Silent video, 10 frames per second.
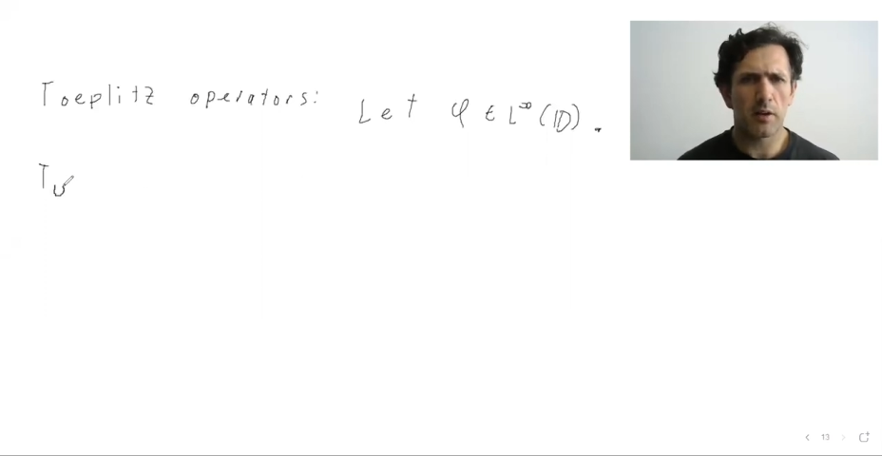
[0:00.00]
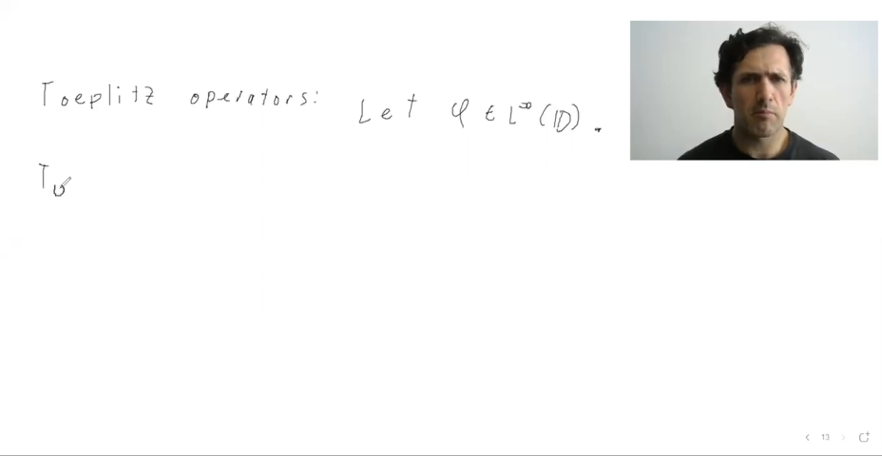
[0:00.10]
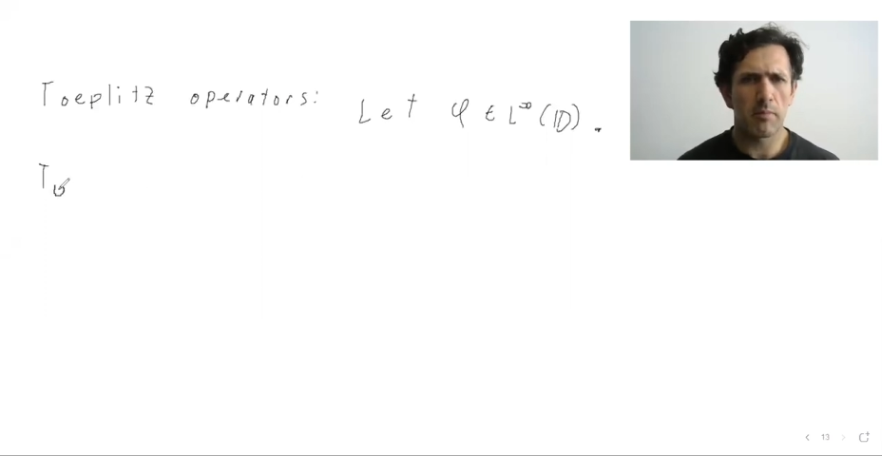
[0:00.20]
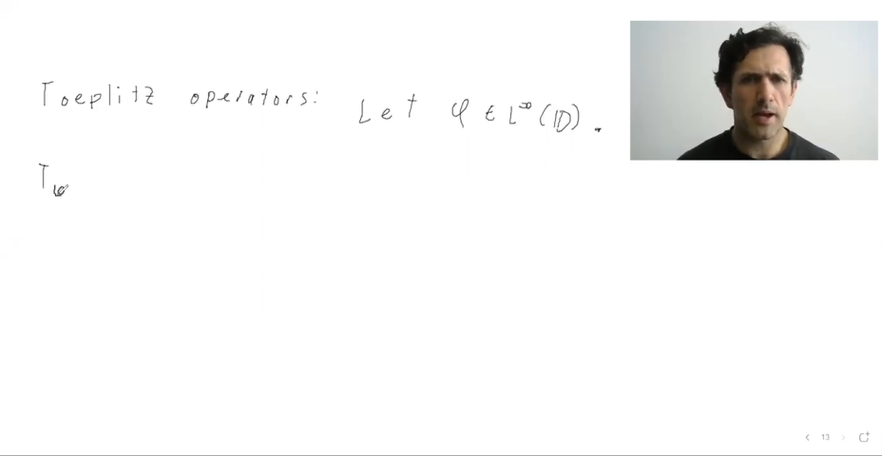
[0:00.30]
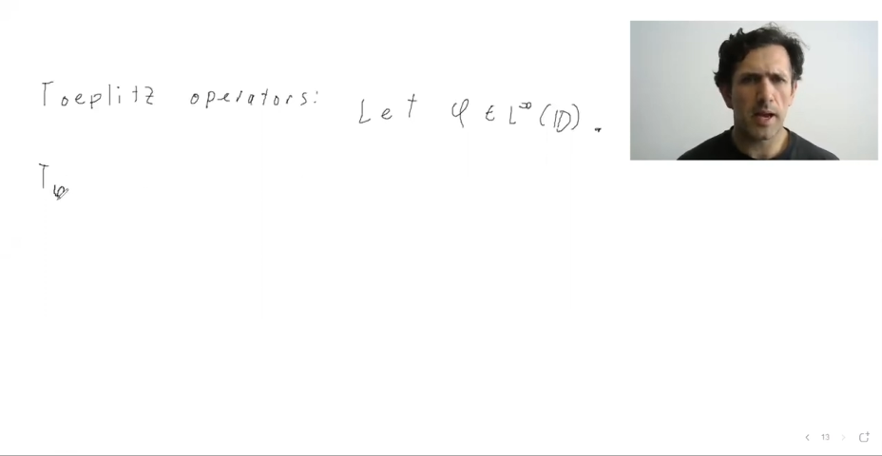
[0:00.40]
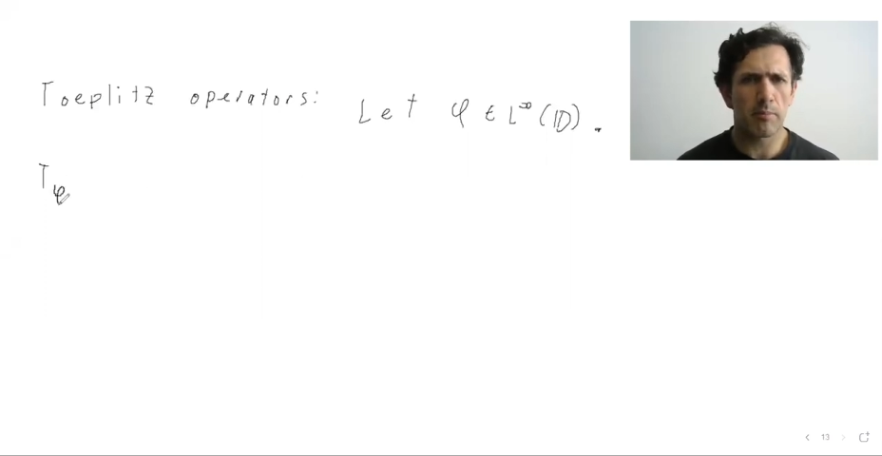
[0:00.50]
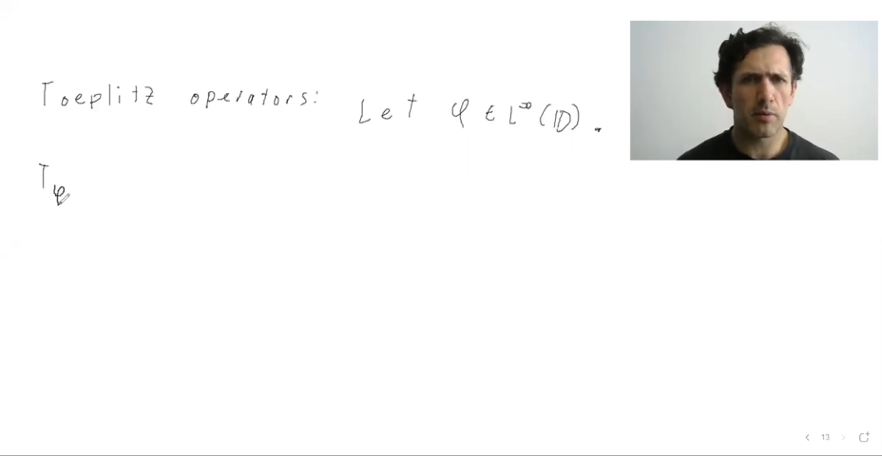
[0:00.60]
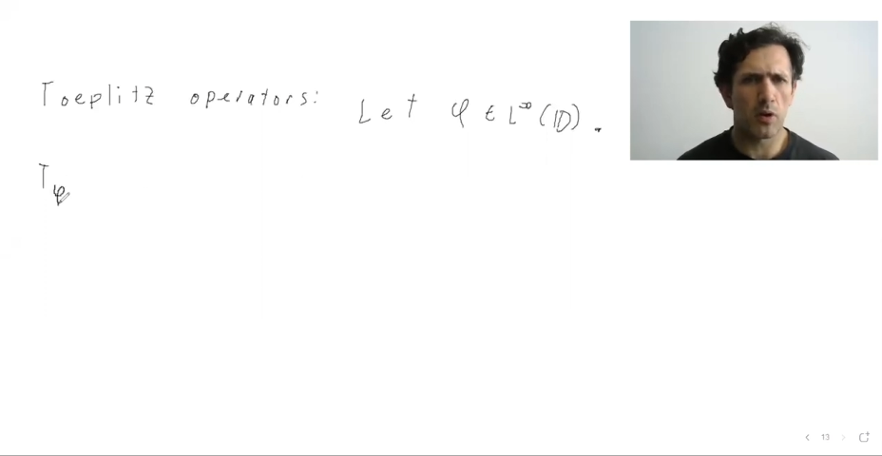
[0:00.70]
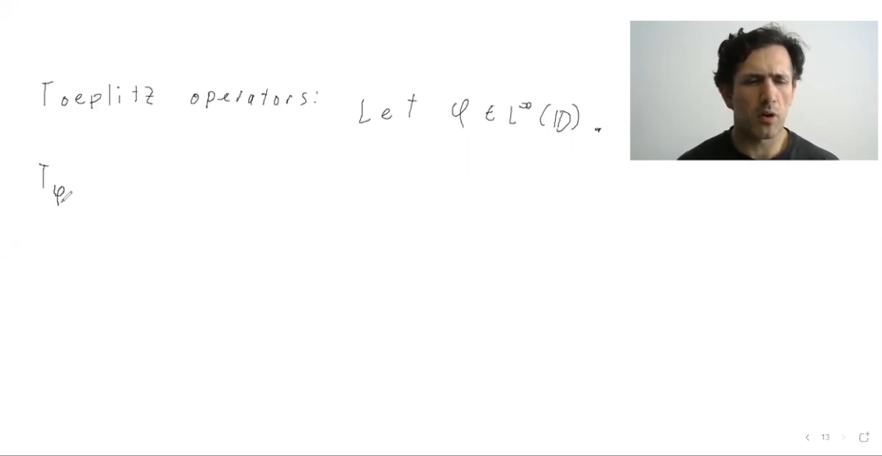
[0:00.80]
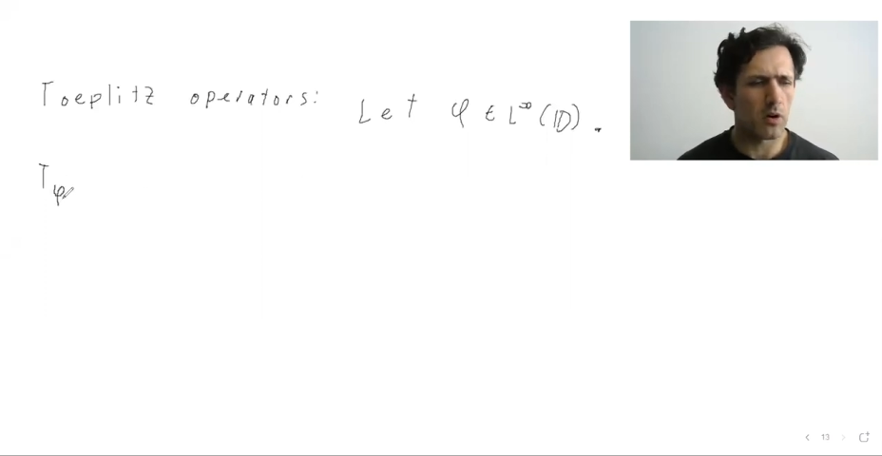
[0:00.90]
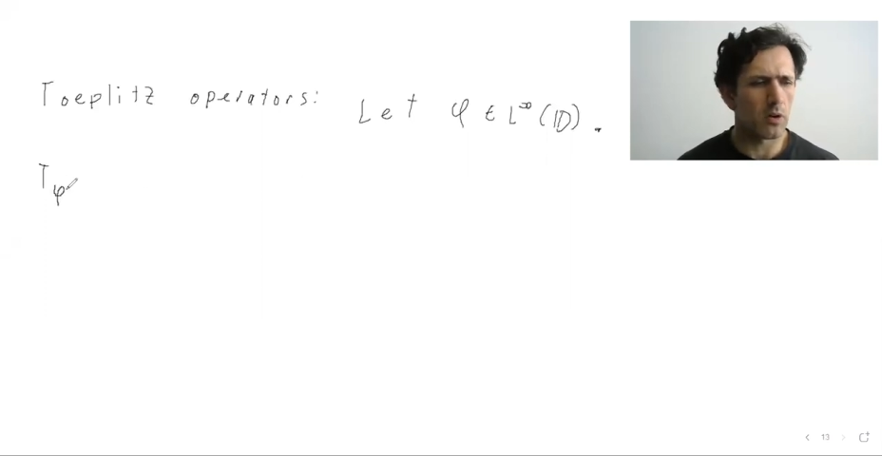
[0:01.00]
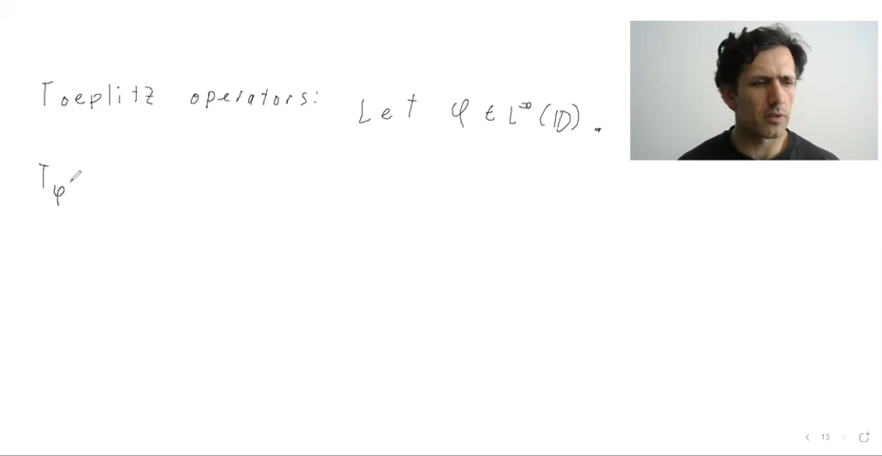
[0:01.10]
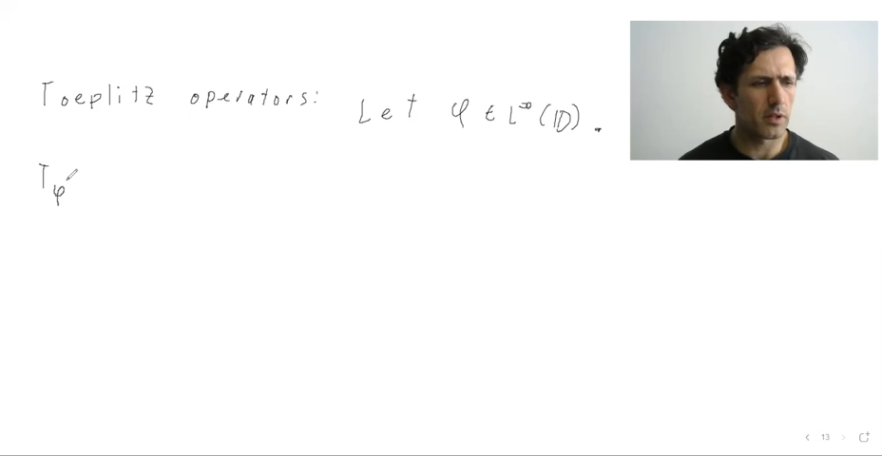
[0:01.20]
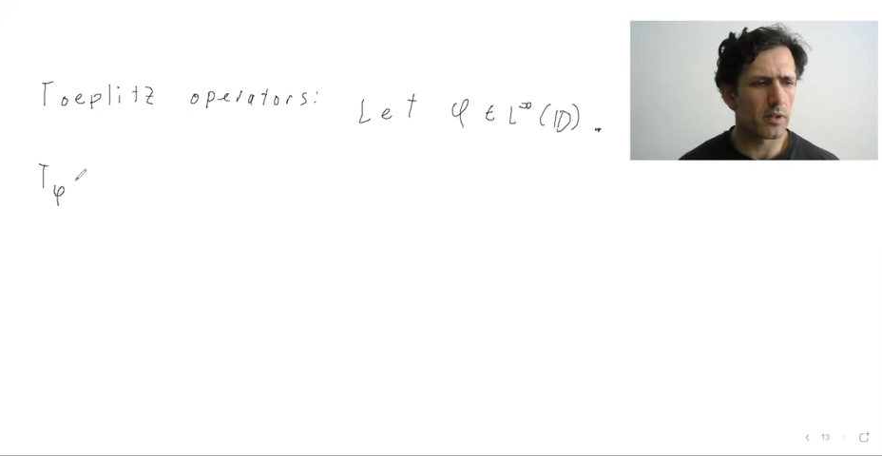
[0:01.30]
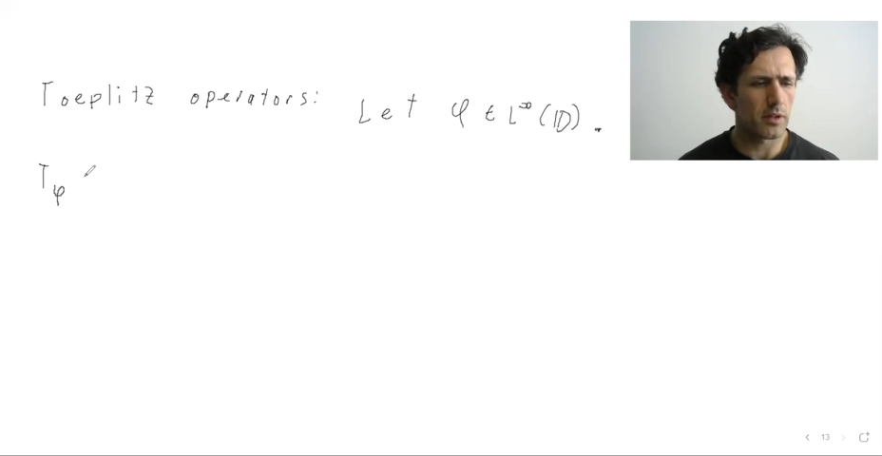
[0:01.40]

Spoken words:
map called